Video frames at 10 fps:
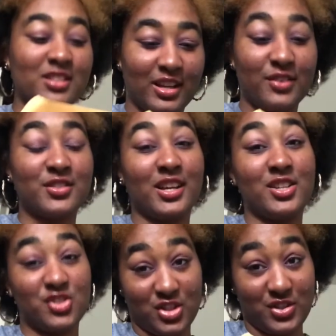she's a
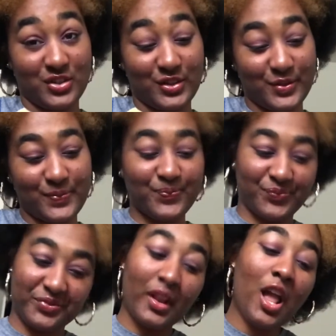black YouTuber
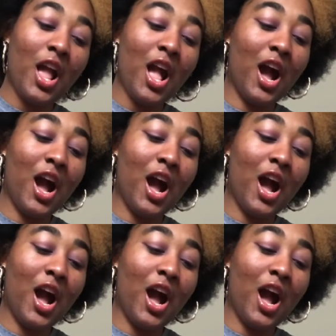who